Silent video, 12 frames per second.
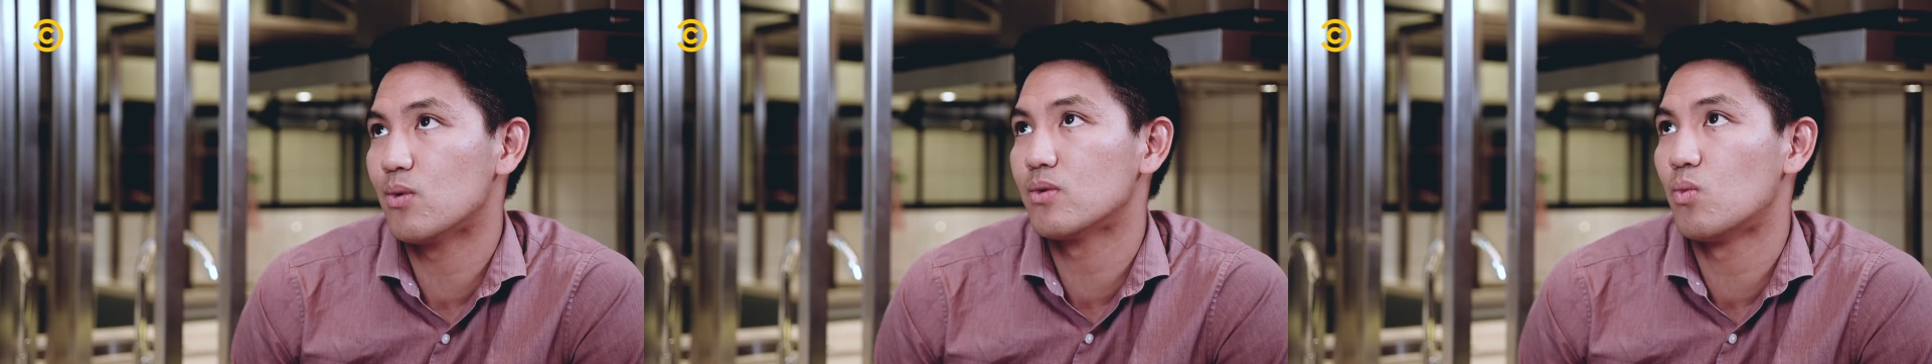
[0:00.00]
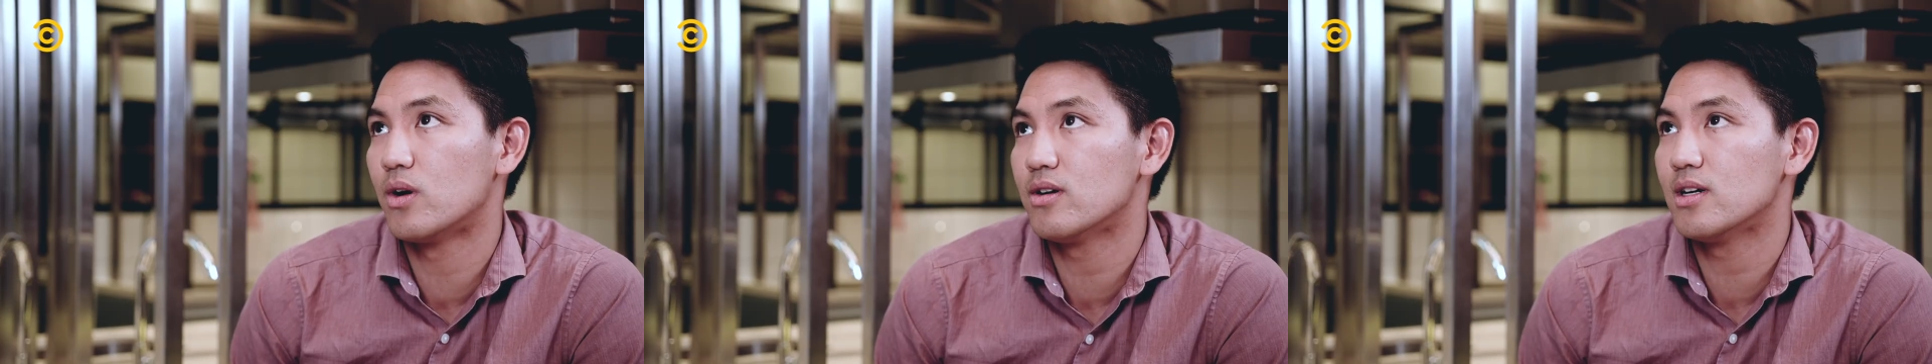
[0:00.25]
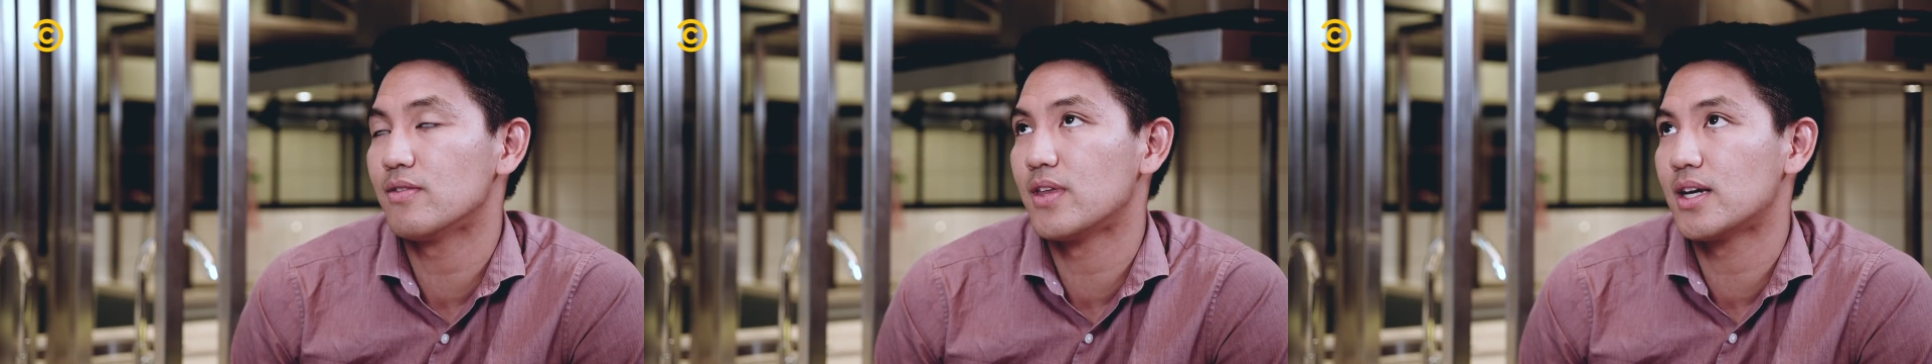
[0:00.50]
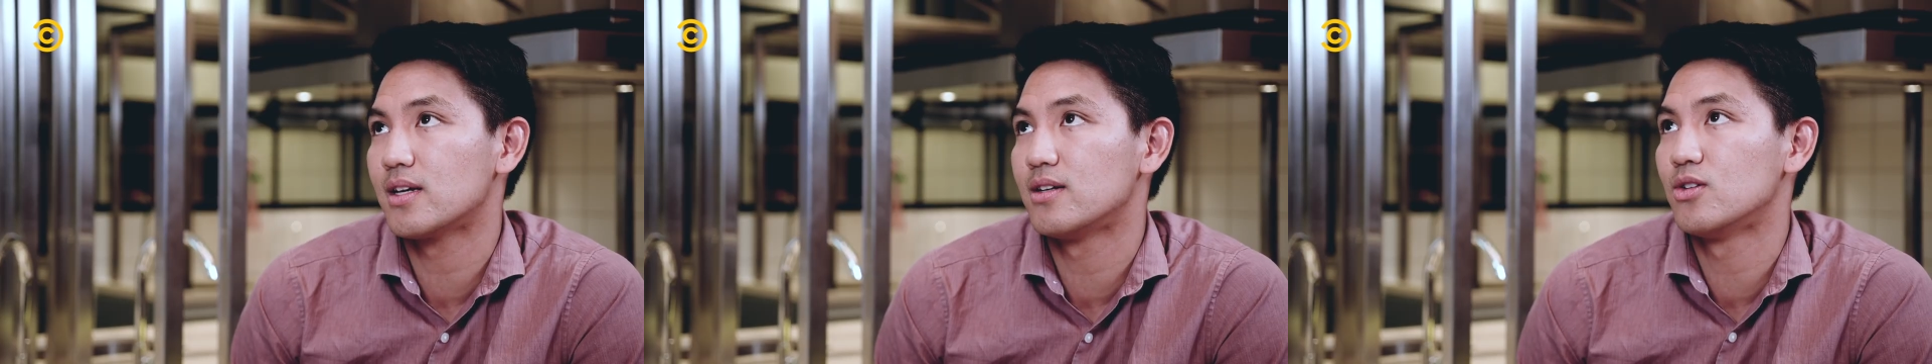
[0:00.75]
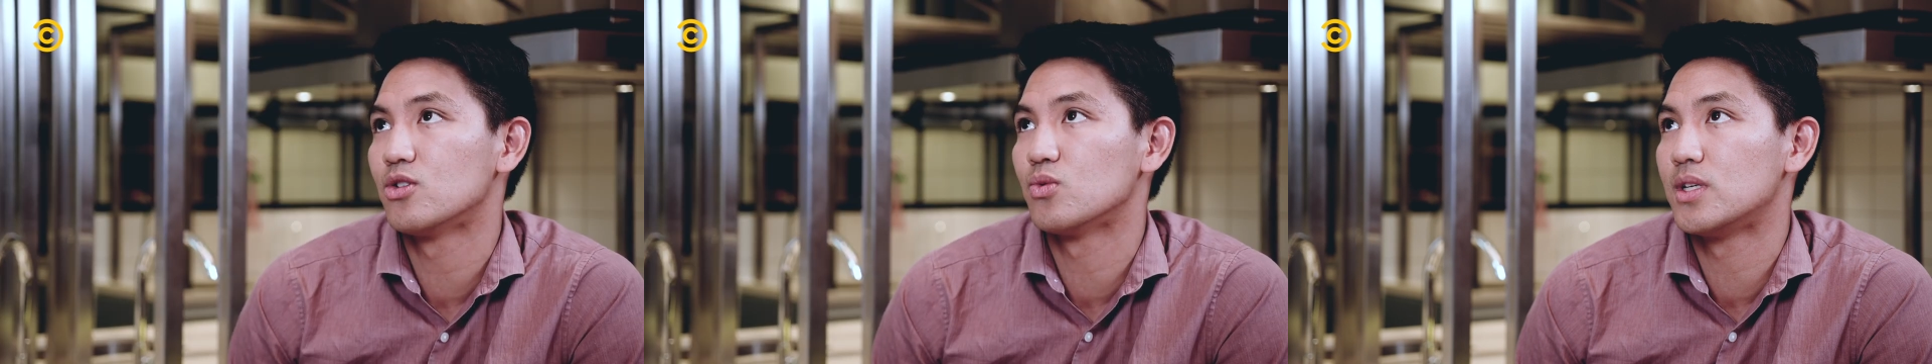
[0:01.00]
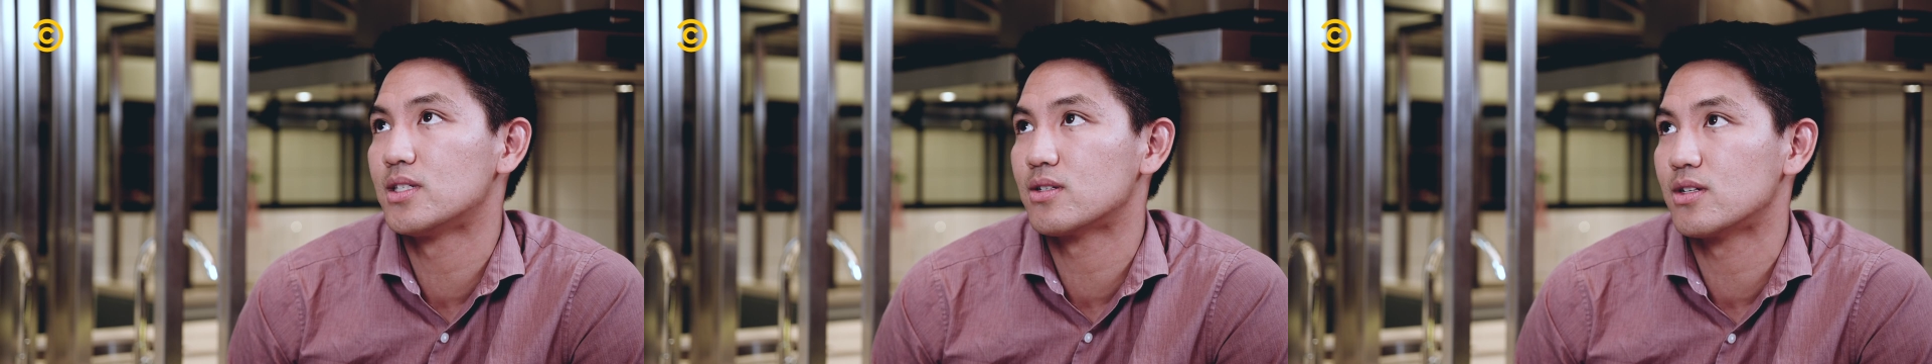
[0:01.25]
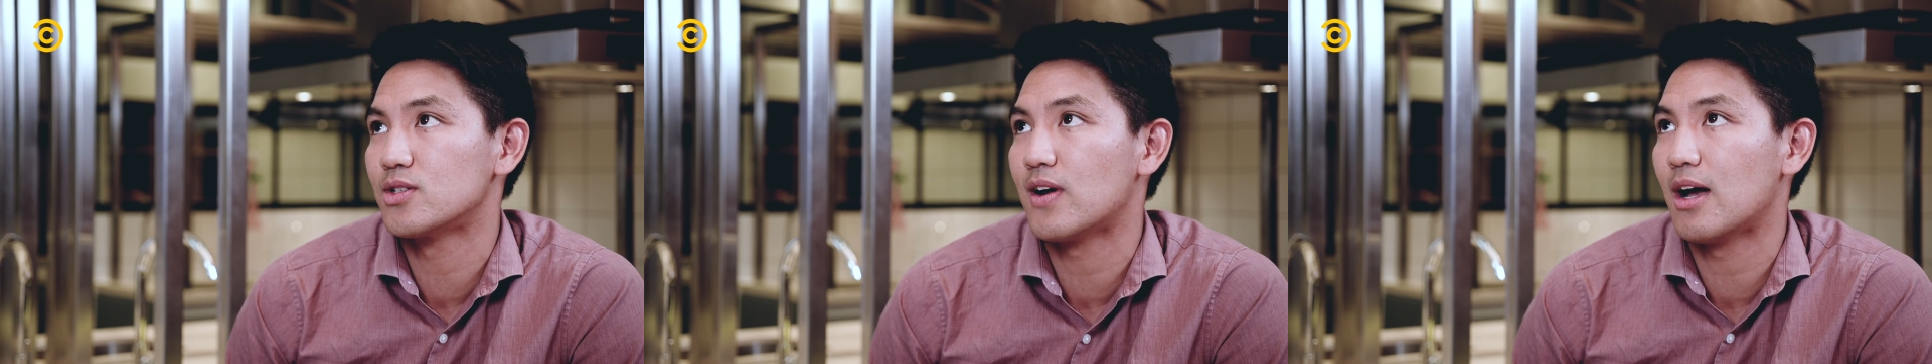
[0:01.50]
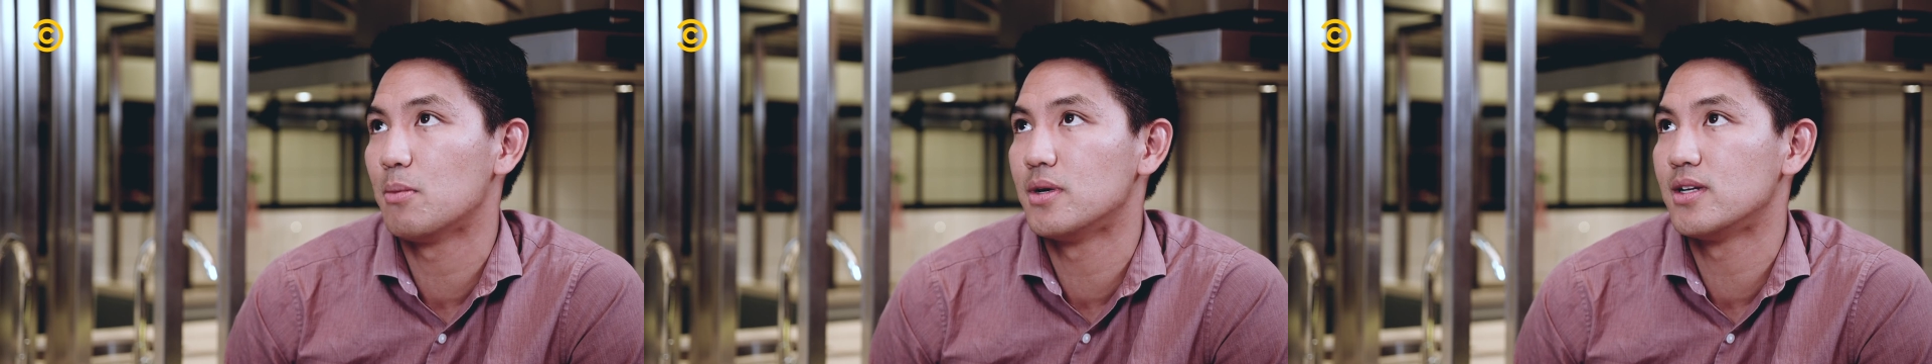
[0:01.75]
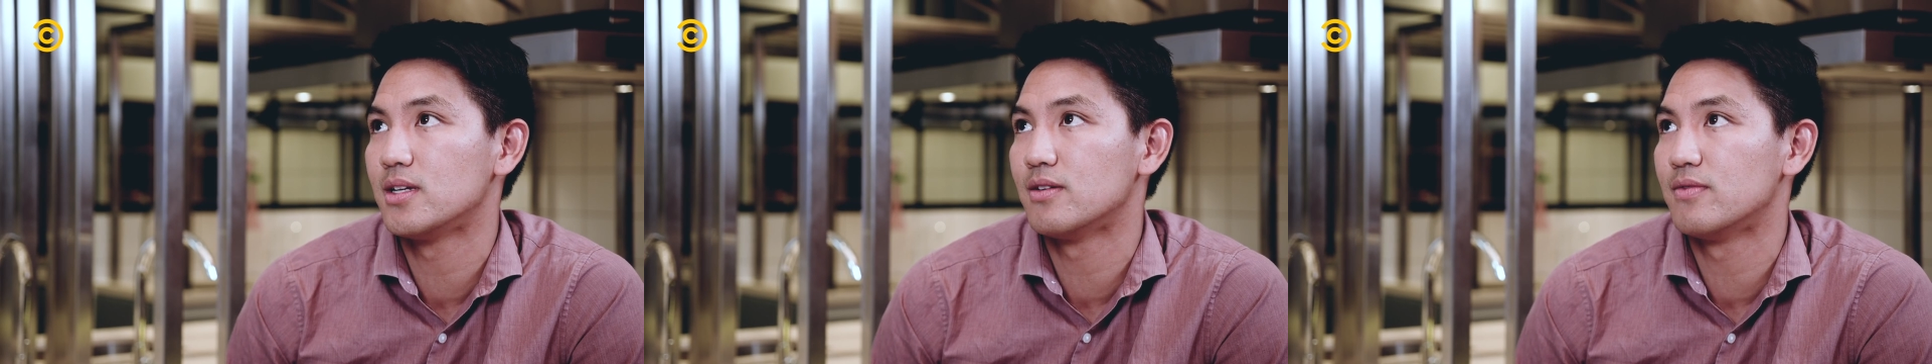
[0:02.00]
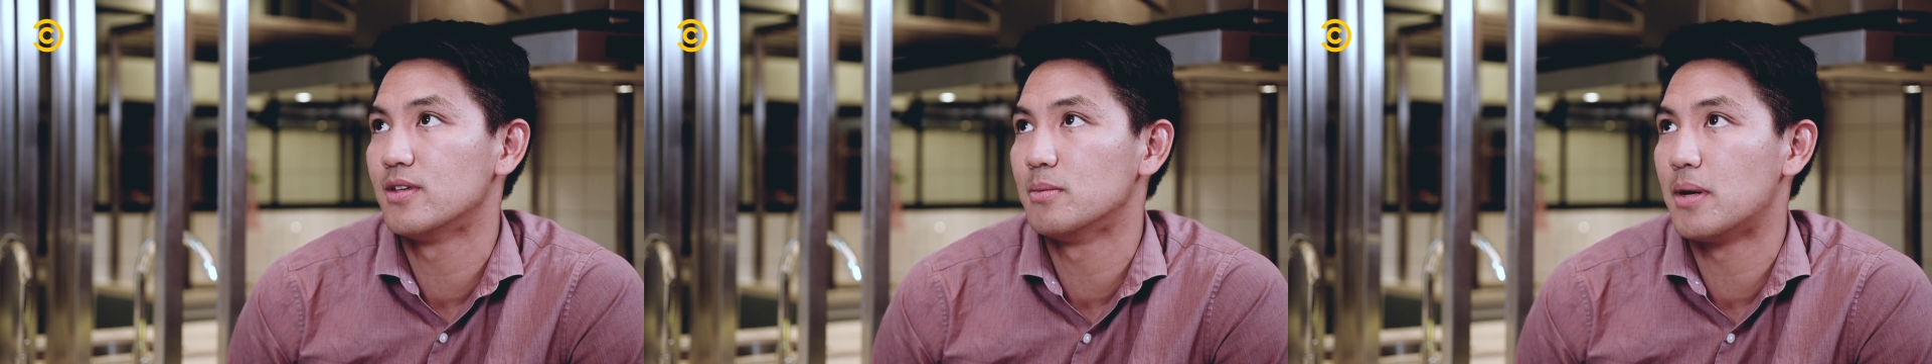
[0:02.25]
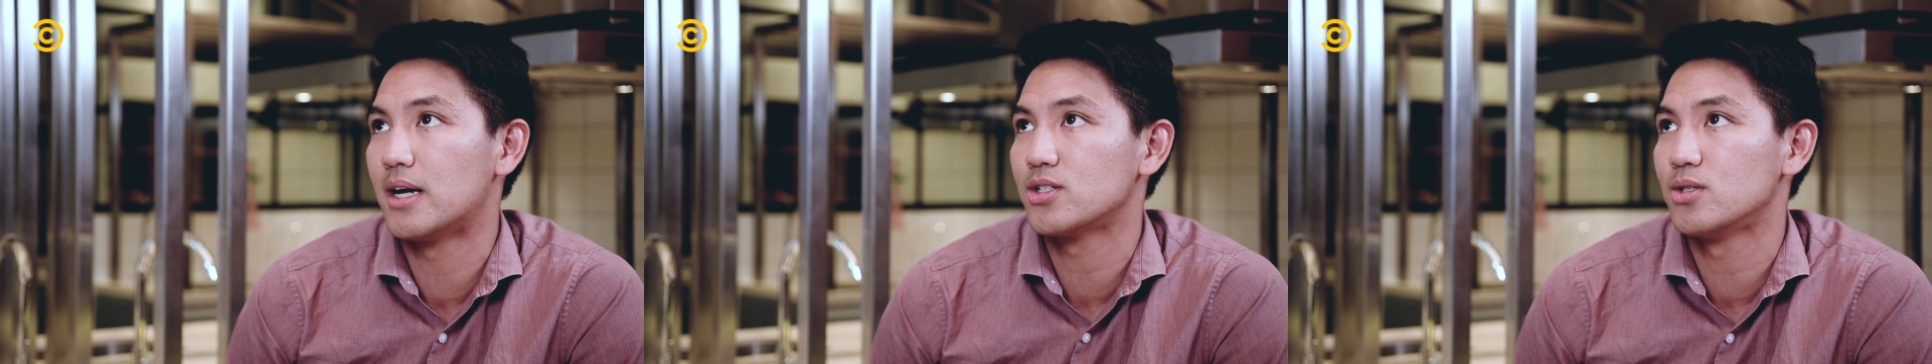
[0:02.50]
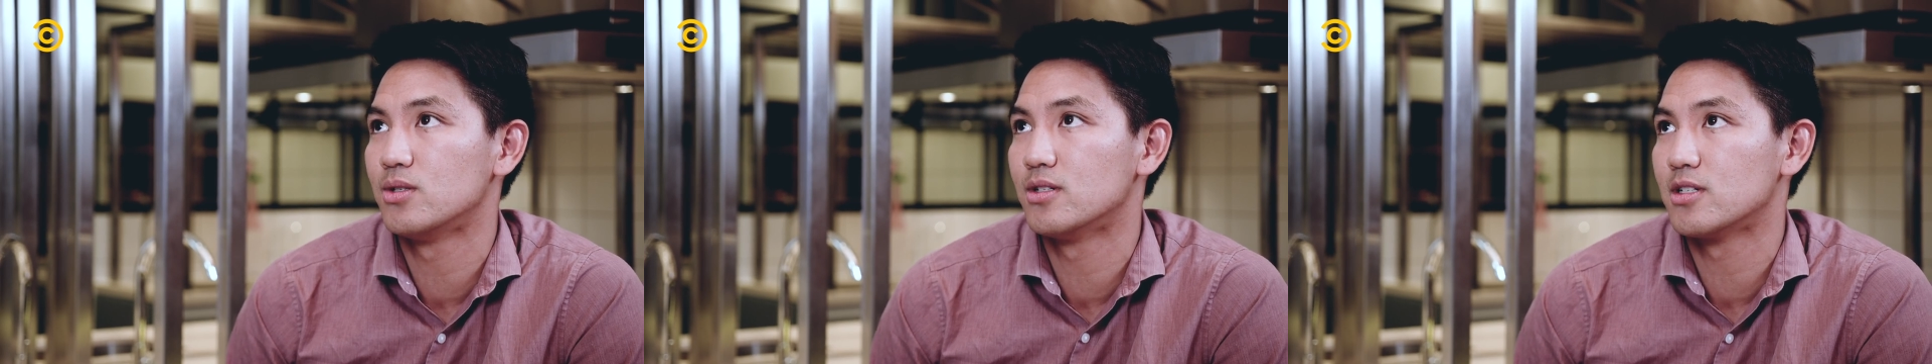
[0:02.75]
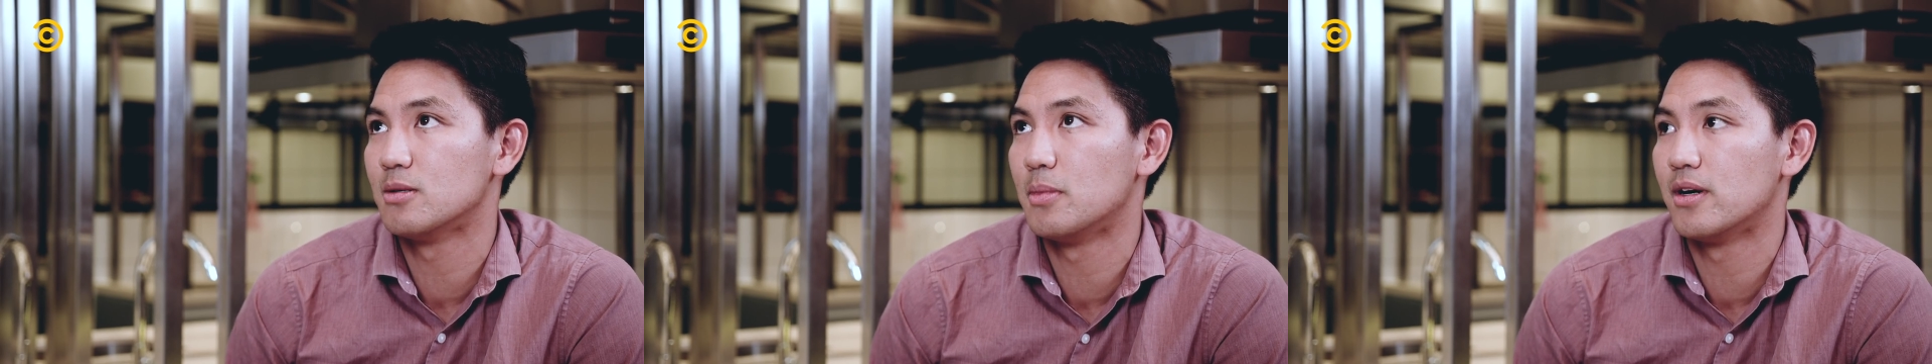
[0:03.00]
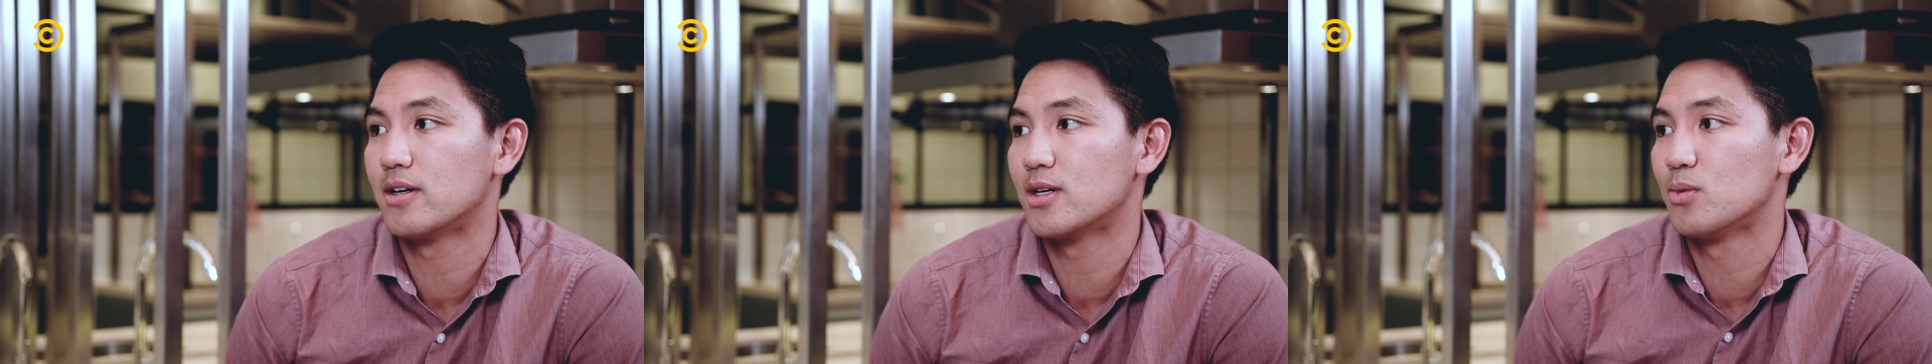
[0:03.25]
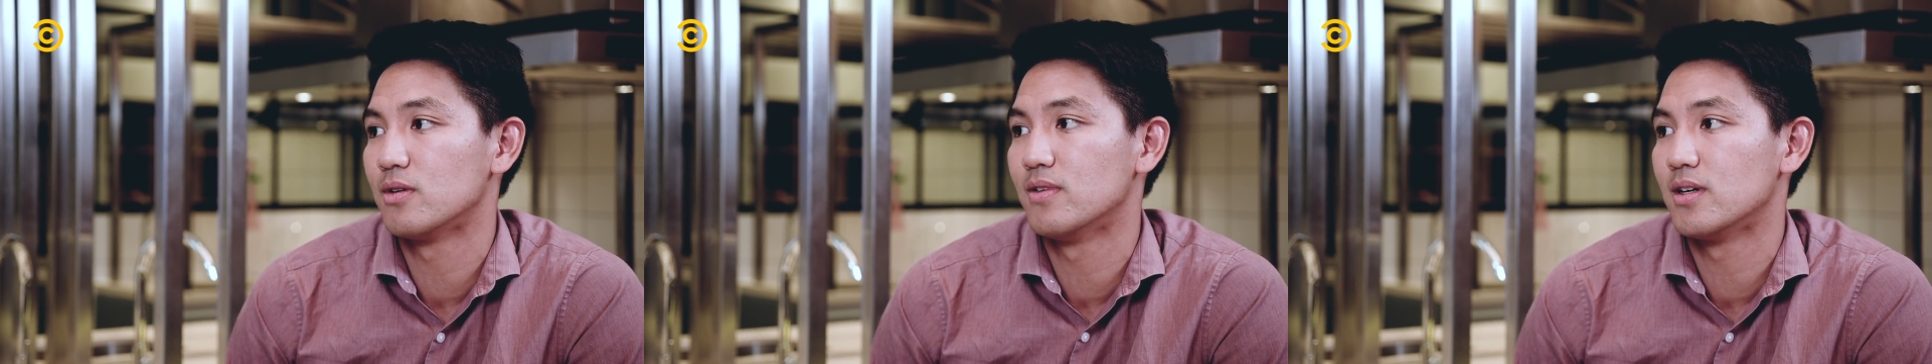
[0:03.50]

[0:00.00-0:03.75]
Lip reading: I would wonder if they could do a research of how many of the mass shooters in America were